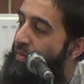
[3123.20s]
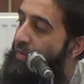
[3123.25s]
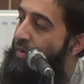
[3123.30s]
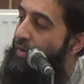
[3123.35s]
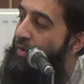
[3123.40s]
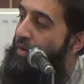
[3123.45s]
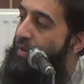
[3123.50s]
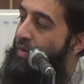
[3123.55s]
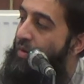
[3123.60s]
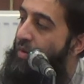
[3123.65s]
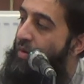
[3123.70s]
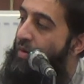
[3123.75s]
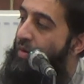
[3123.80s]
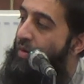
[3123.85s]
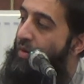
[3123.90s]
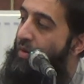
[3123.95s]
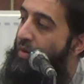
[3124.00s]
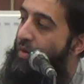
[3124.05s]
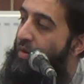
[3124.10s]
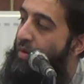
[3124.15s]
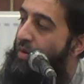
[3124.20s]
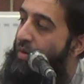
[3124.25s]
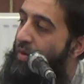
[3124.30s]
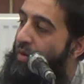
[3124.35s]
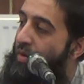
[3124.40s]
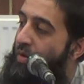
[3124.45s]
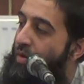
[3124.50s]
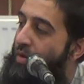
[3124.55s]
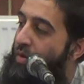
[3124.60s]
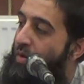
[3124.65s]

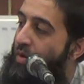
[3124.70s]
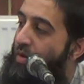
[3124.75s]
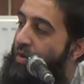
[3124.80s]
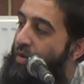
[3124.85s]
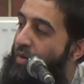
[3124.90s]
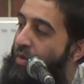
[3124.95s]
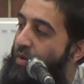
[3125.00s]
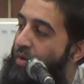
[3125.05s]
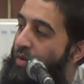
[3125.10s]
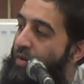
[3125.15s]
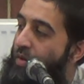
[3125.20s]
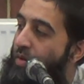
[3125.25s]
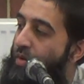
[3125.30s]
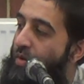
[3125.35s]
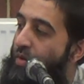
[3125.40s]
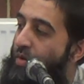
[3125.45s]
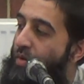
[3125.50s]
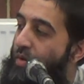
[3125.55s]
No one is speaking in this clip.